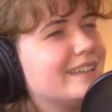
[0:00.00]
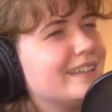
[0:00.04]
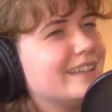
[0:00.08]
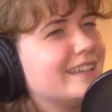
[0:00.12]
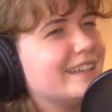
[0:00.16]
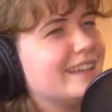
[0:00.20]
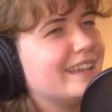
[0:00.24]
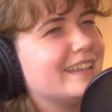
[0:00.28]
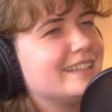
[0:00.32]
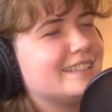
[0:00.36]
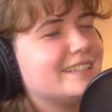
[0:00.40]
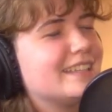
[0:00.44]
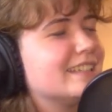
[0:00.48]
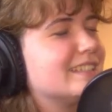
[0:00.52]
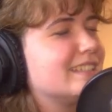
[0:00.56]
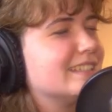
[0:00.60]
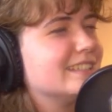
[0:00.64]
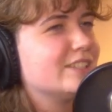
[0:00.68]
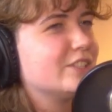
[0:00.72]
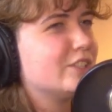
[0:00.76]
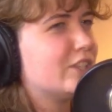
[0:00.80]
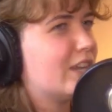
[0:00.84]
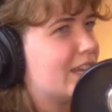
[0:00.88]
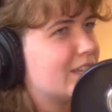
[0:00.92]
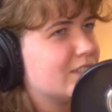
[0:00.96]
it doesn't
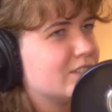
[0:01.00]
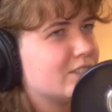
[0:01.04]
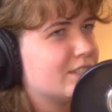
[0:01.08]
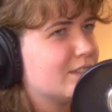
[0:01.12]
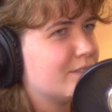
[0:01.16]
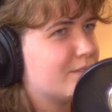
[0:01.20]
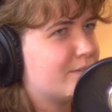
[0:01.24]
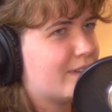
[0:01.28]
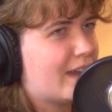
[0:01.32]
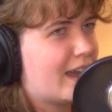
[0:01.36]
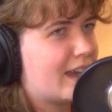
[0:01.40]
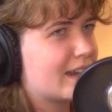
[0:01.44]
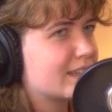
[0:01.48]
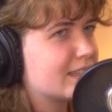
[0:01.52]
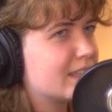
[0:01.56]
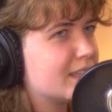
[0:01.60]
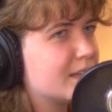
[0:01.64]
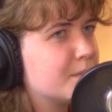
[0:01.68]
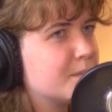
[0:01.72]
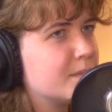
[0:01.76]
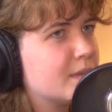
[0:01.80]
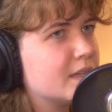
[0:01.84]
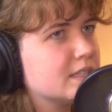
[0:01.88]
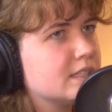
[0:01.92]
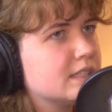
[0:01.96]
change the fact that
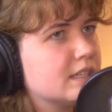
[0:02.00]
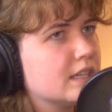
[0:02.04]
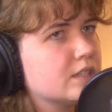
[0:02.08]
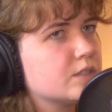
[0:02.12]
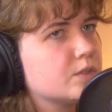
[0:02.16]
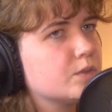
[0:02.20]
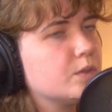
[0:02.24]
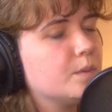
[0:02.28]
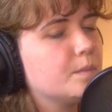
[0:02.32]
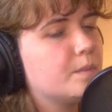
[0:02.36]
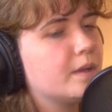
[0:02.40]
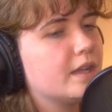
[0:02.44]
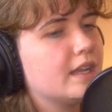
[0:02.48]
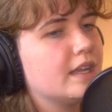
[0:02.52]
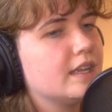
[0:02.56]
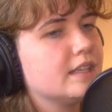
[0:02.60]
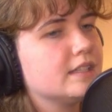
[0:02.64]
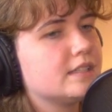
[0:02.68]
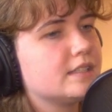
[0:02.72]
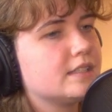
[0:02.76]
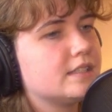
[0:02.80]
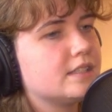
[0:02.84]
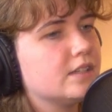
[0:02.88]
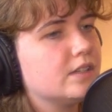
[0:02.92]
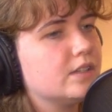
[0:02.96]
I'm bisexual, but it
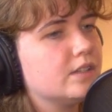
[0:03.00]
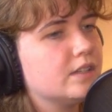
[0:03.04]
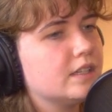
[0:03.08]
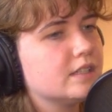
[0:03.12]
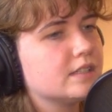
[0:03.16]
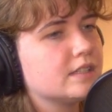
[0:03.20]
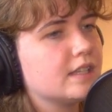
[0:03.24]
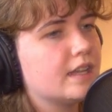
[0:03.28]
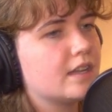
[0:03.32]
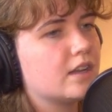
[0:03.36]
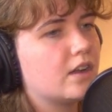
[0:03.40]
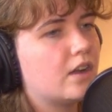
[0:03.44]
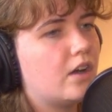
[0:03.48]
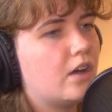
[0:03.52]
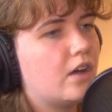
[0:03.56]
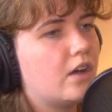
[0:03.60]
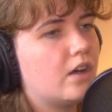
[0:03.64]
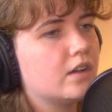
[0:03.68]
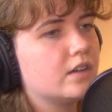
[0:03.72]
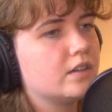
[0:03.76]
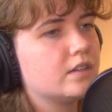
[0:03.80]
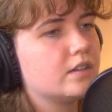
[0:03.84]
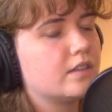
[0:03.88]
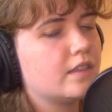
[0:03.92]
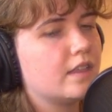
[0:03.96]
still is like a
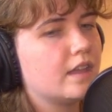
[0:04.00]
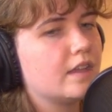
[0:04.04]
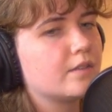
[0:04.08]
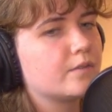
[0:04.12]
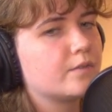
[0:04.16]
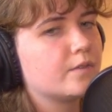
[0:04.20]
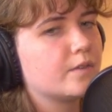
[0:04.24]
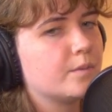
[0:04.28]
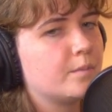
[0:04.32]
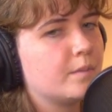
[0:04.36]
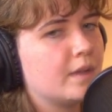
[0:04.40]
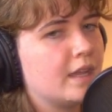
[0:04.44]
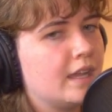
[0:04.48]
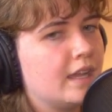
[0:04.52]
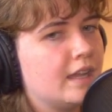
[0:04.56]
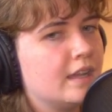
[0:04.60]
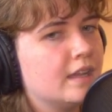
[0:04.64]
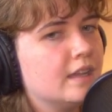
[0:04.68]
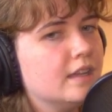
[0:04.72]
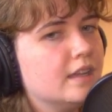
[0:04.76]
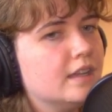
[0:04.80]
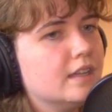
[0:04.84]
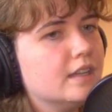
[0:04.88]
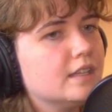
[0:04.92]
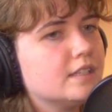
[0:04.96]
hard thing for me
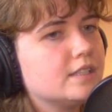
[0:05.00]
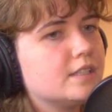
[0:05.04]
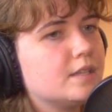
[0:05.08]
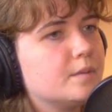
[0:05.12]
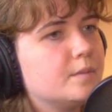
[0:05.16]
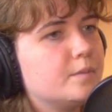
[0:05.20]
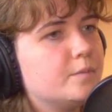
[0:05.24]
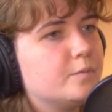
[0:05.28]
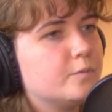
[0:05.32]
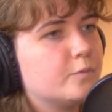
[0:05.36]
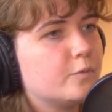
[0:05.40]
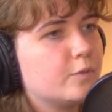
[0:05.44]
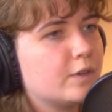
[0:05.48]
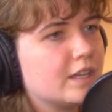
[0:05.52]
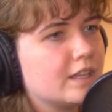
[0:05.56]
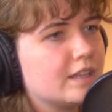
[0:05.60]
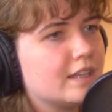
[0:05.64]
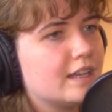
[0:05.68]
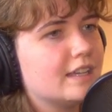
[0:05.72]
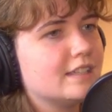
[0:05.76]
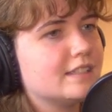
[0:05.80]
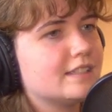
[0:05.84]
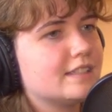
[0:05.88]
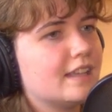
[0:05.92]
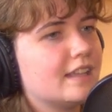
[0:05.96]
to
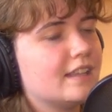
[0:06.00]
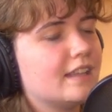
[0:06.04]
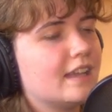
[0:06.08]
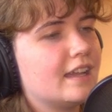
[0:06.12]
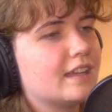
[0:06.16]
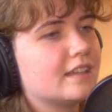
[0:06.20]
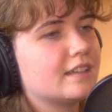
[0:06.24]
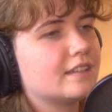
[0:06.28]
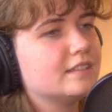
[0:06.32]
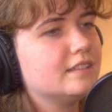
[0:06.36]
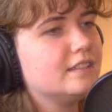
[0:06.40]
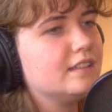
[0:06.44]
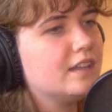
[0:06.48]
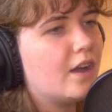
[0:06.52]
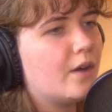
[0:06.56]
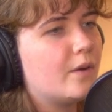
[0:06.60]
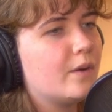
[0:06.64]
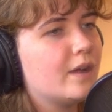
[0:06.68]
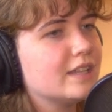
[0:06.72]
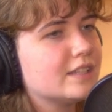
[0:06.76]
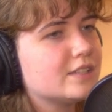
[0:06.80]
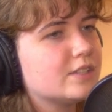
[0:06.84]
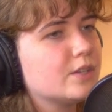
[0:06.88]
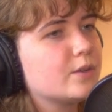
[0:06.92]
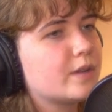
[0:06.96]
realize that like, no,
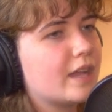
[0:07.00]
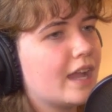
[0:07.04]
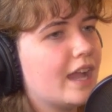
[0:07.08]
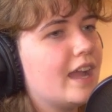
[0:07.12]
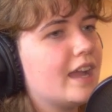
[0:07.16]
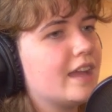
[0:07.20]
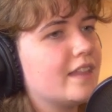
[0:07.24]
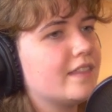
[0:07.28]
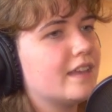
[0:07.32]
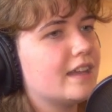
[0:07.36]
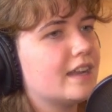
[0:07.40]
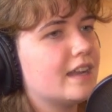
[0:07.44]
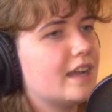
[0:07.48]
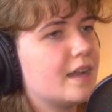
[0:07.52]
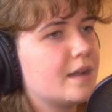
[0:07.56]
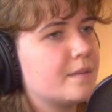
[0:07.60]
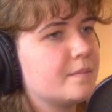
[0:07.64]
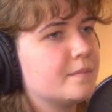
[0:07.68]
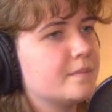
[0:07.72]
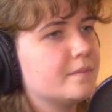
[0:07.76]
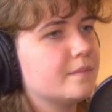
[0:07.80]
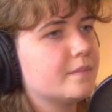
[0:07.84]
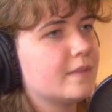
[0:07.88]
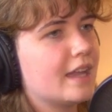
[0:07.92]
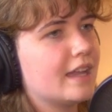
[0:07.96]
it's okay that
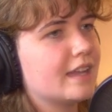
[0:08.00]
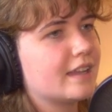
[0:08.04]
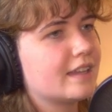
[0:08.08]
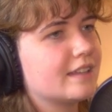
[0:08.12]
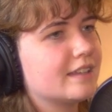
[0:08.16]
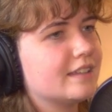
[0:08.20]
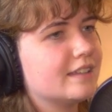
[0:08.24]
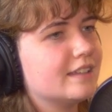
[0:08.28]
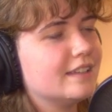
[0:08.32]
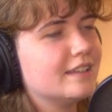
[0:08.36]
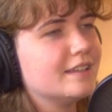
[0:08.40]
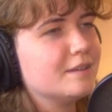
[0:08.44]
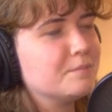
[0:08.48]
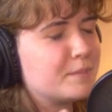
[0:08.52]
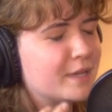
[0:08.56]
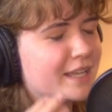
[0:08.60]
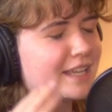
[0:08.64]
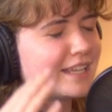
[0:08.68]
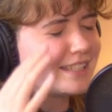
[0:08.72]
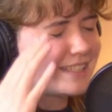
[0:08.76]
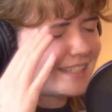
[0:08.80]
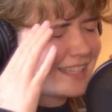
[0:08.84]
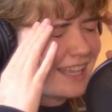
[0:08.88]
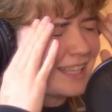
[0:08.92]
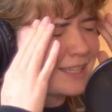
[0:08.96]
I'm like,
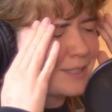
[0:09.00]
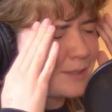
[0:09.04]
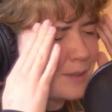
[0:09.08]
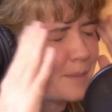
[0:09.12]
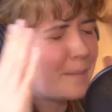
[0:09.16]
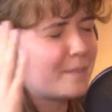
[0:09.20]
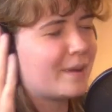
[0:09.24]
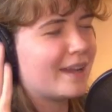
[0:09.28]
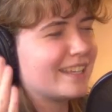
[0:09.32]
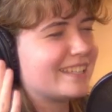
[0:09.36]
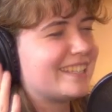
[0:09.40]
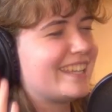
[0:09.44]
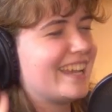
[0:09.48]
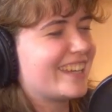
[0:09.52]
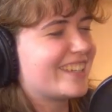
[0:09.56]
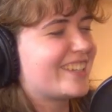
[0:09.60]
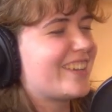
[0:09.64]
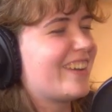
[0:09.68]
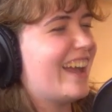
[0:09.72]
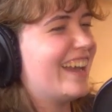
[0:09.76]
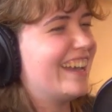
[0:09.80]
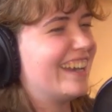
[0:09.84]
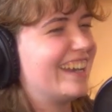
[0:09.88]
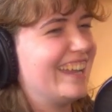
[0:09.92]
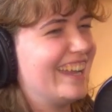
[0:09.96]
because that's what
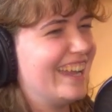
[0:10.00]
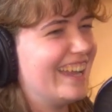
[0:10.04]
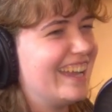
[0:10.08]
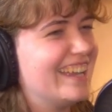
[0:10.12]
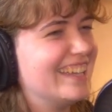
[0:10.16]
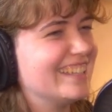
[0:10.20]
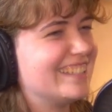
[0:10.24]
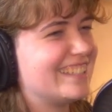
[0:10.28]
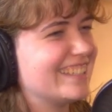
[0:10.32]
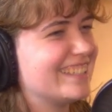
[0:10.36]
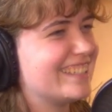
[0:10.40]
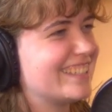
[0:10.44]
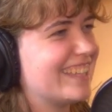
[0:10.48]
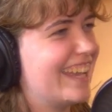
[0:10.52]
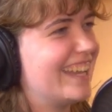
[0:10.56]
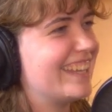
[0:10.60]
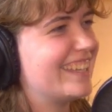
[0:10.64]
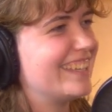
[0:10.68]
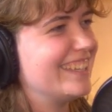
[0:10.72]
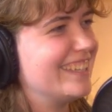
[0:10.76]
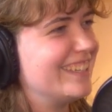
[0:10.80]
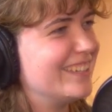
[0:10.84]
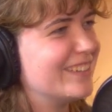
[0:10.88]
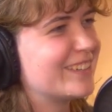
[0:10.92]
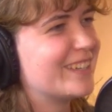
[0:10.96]
bisexuality is like
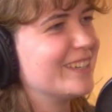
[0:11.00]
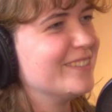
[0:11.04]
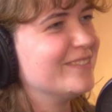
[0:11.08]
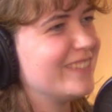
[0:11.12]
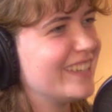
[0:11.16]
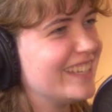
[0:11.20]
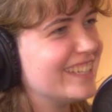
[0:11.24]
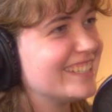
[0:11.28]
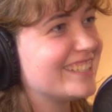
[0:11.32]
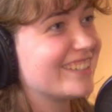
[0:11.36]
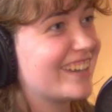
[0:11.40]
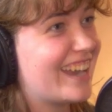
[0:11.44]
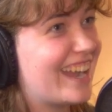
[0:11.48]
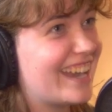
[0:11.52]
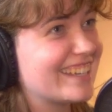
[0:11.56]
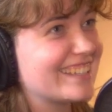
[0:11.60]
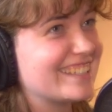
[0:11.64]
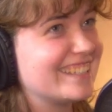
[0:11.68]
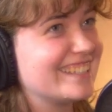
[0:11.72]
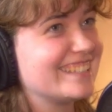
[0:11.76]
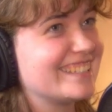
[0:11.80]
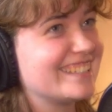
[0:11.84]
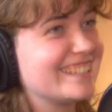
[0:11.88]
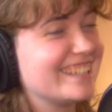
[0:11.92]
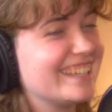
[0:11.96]
you can be
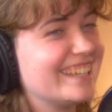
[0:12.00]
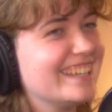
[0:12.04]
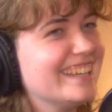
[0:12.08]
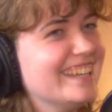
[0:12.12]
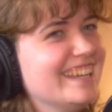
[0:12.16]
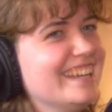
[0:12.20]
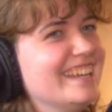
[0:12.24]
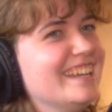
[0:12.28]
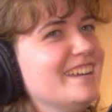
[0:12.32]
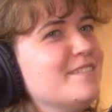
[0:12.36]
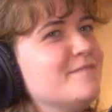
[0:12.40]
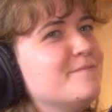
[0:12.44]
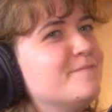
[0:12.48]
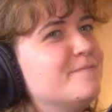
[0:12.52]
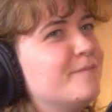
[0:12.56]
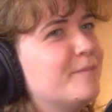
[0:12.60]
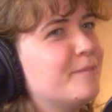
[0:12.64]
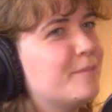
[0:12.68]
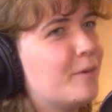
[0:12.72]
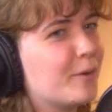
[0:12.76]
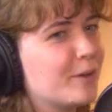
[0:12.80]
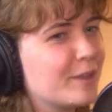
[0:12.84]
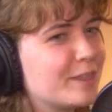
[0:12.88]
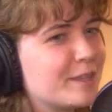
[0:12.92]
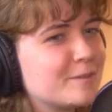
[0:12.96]
attracted to
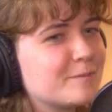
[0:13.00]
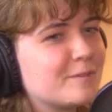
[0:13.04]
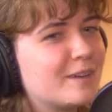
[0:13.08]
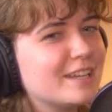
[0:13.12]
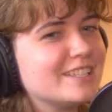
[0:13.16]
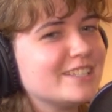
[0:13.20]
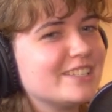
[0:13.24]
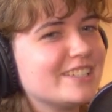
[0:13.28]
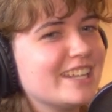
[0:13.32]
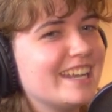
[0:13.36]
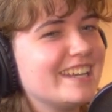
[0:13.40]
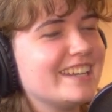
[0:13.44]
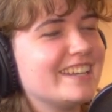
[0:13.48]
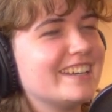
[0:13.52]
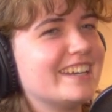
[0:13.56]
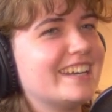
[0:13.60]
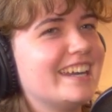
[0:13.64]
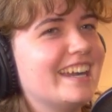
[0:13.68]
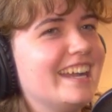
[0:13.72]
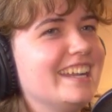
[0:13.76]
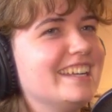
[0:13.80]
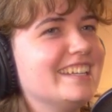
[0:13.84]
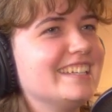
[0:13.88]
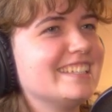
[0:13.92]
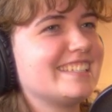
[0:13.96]
more than one gender,
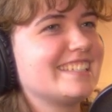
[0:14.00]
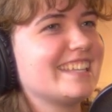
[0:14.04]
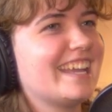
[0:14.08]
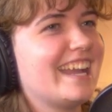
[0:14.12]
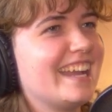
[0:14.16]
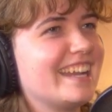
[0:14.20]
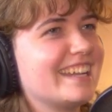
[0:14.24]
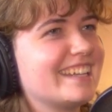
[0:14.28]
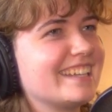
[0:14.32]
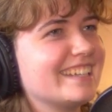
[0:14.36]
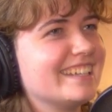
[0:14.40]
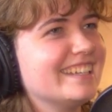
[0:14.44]
and it's like